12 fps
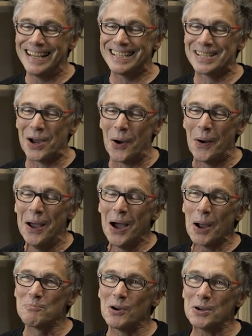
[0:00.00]
So
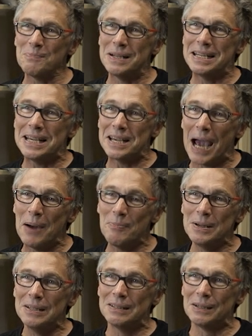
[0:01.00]
I broke my
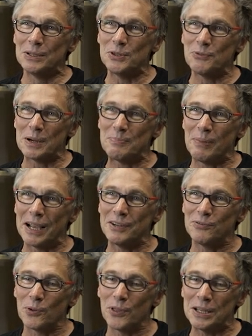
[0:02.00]
kneecap. It was a very
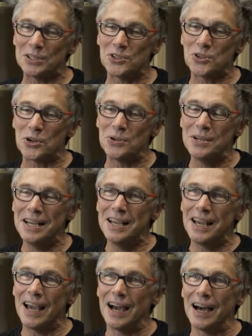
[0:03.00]
painful thing to do.
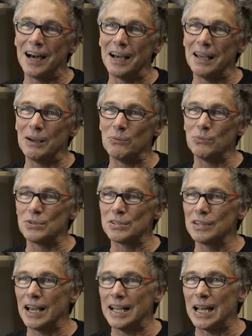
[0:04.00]
And was
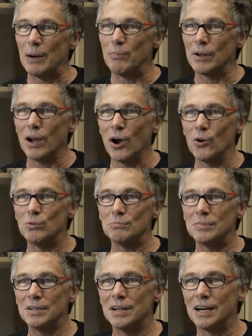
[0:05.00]
laid up at
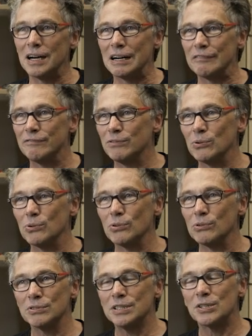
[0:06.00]
home
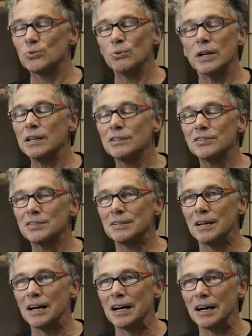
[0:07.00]
for 6 weeks
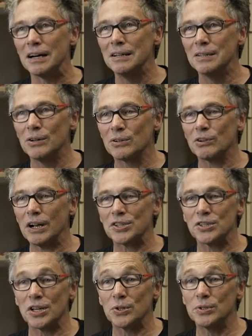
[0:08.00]
on
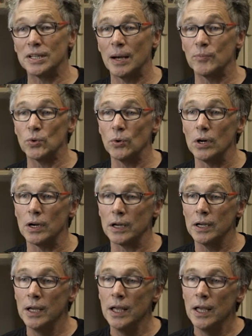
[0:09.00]
crutches. I couldn't come to work.